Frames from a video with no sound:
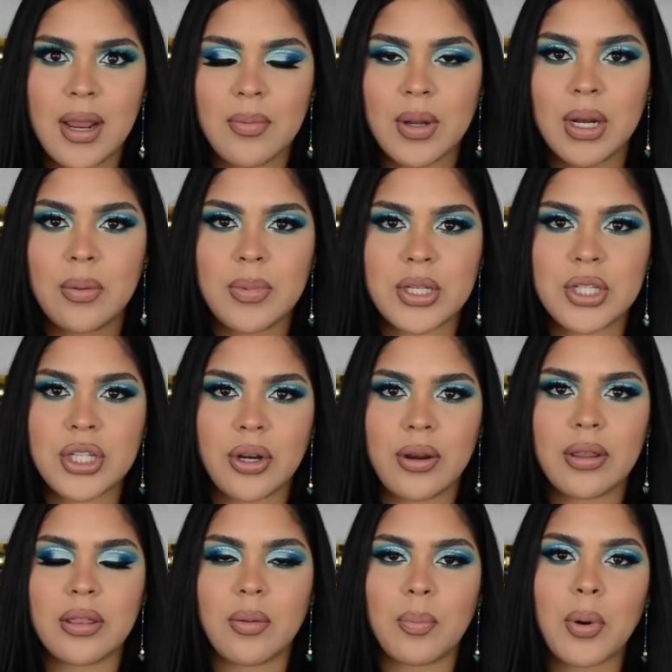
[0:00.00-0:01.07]
I'm gonna be sharing
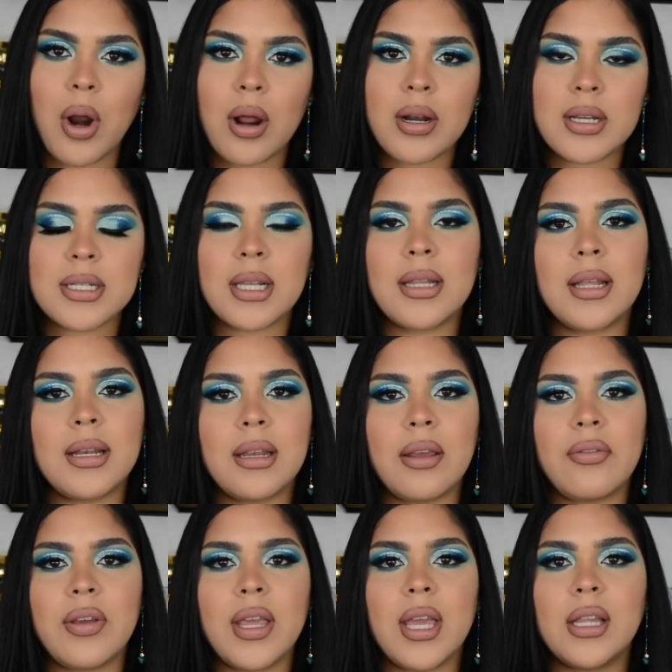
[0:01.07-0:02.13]
the products and then
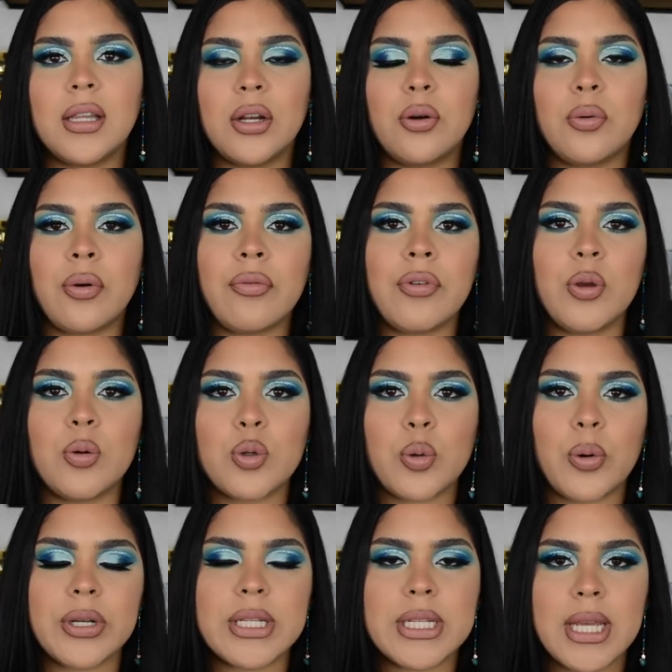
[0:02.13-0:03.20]
giving a little review
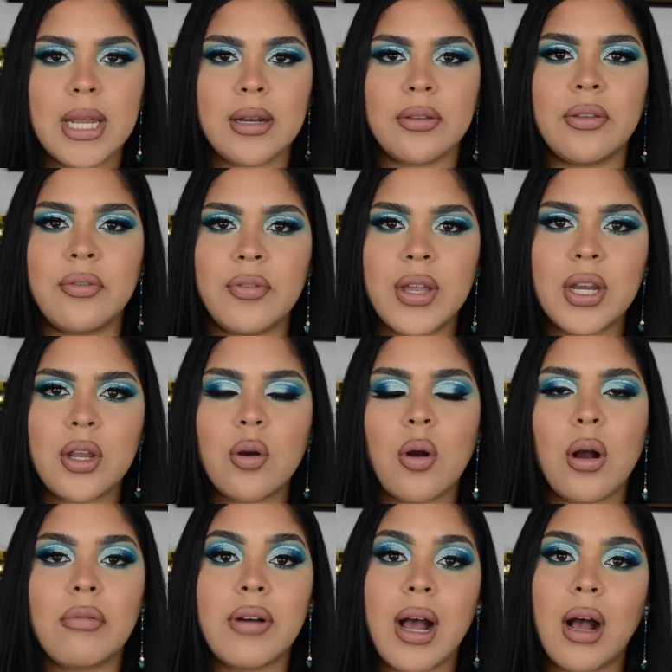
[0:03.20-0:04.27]
towards the end of the video
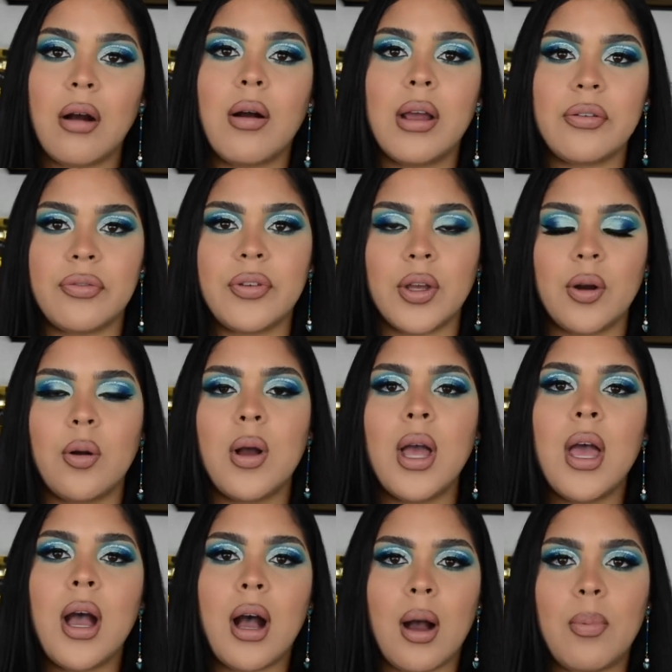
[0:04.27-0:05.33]
of how I feel
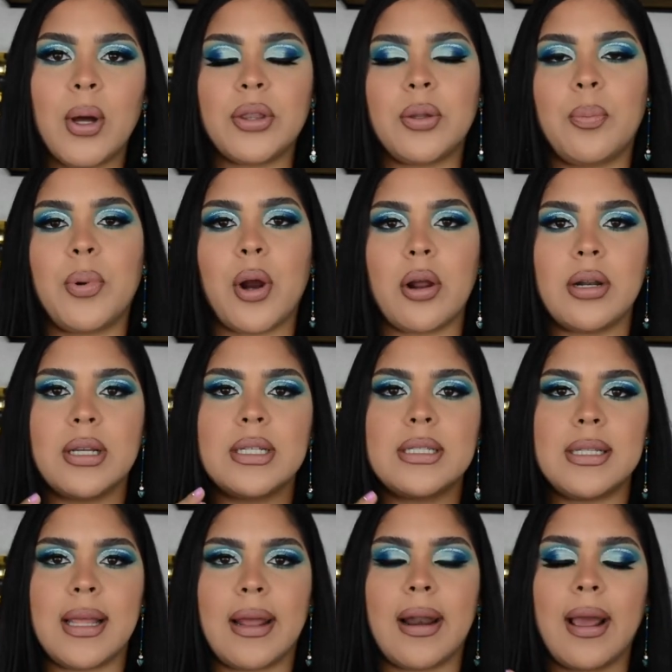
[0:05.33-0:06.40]
about the products
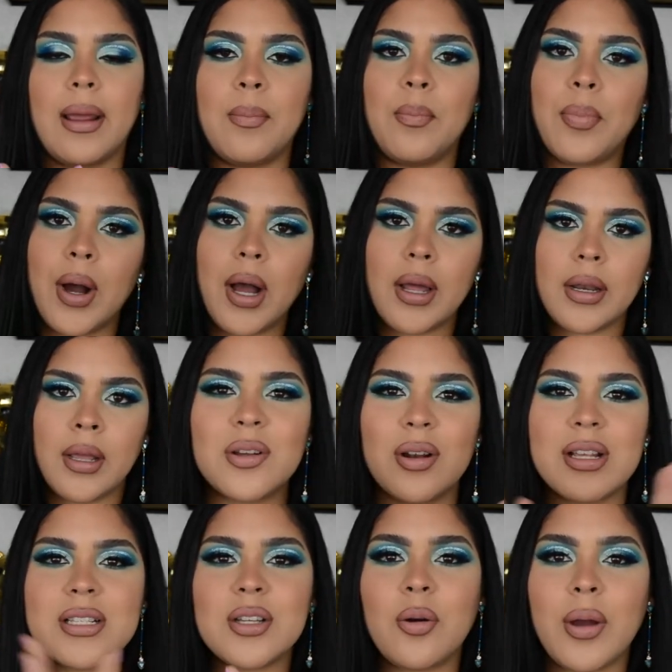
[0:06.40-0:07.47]
that I bought. So
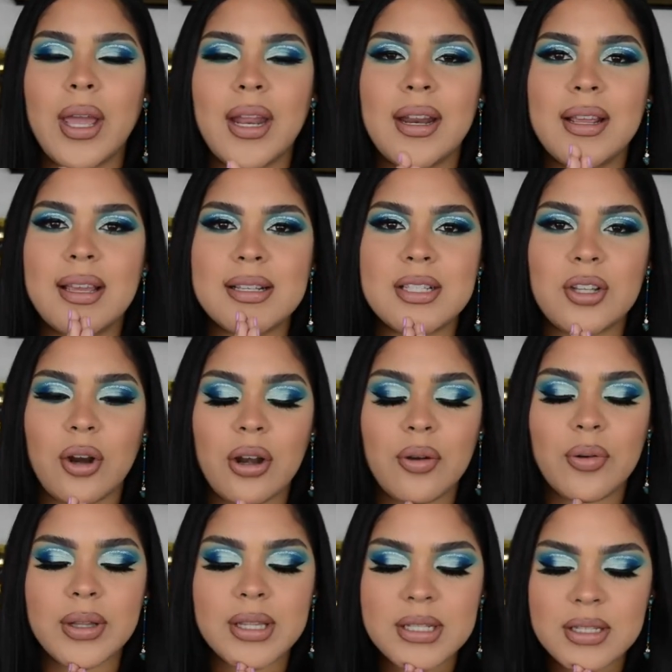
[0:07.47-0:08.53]
let's go ahead and get started
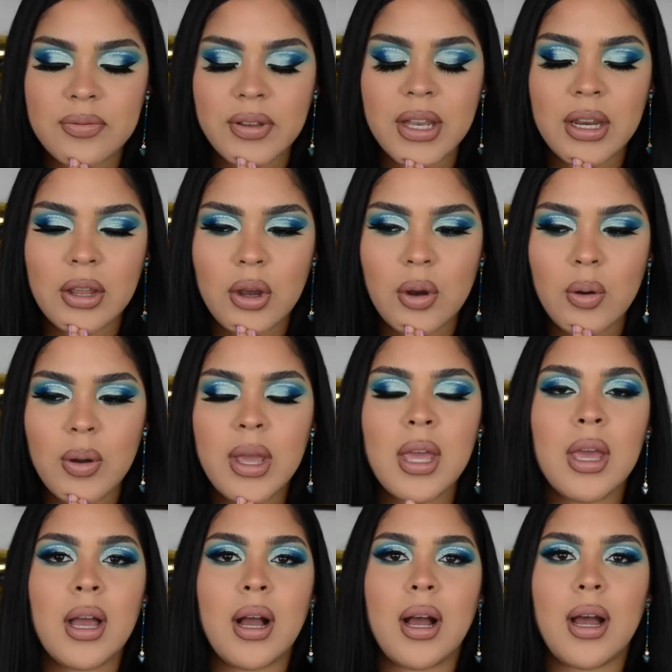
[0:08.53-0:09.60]
with this video.
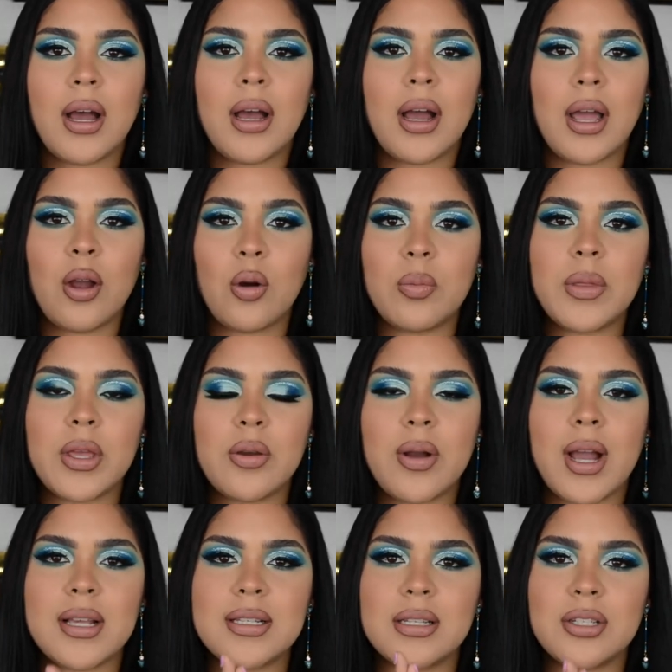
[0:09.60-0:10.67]
I hope that you
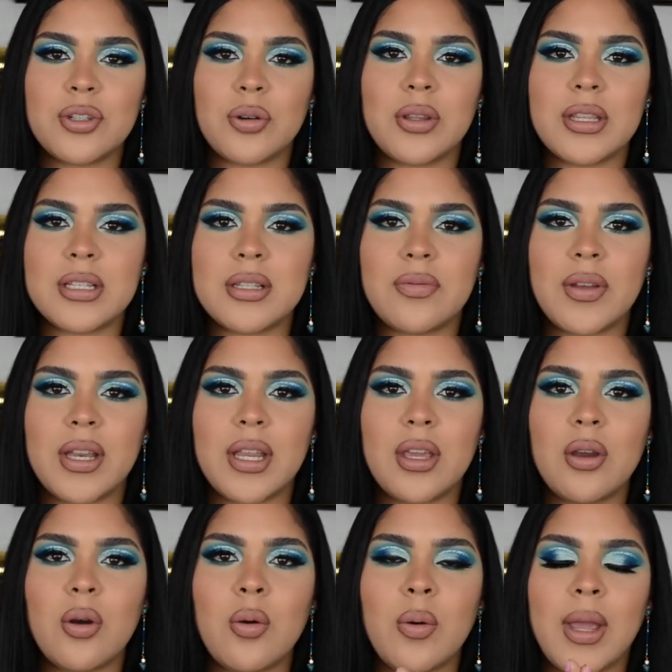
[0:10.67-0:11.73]
guys enjoyed this
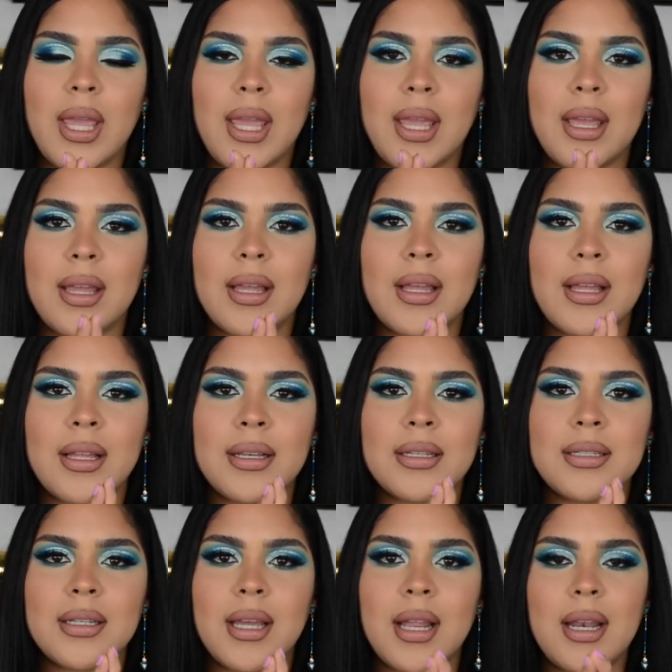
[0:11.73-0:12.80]
video and
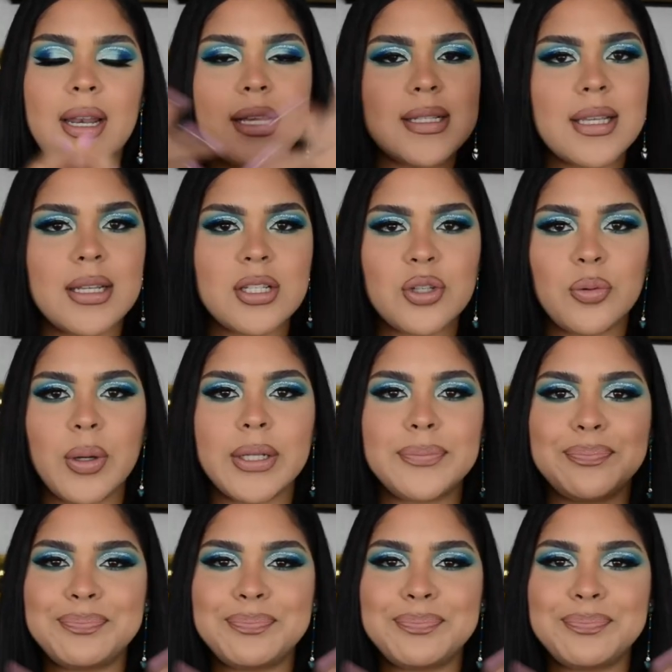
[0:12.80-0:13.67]
let's get to it.